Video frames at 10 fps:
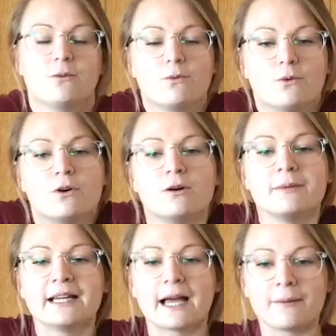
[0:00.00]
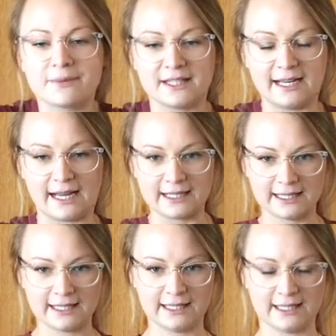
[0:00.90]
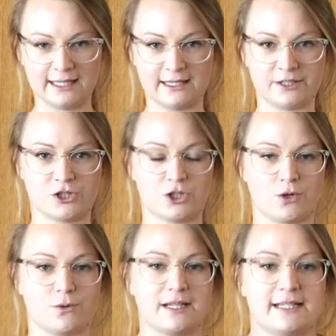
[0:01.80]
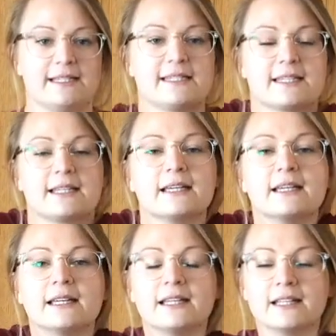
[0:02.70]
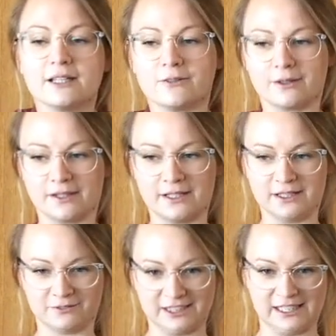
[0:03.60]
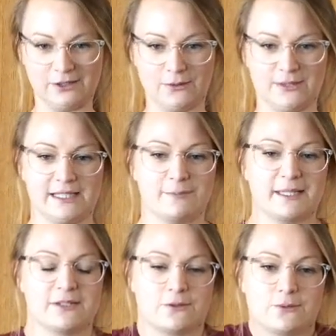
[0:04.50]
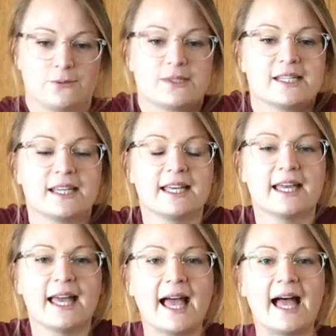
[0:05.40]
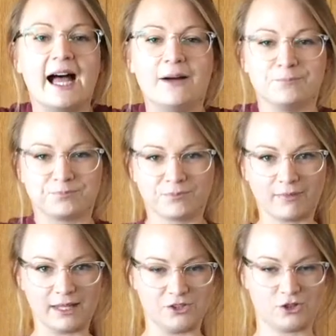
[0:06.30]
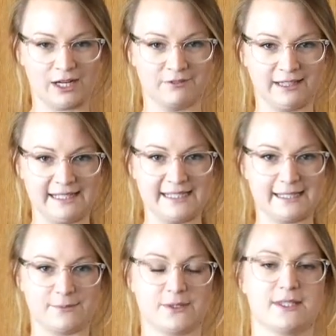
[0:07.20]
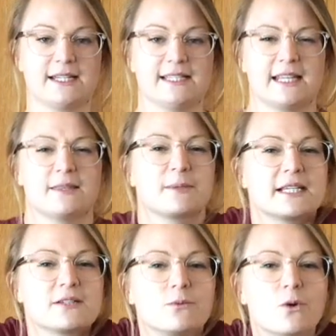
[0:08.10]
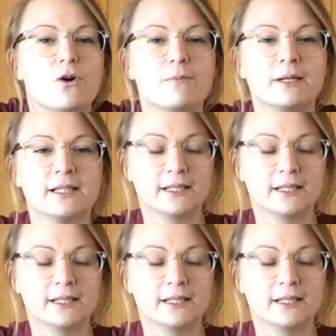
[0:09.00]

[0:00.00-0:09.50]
warming up the neck, shoulders. We're going to really use these muscles and try and release them. So it's nice to get them nice and warm.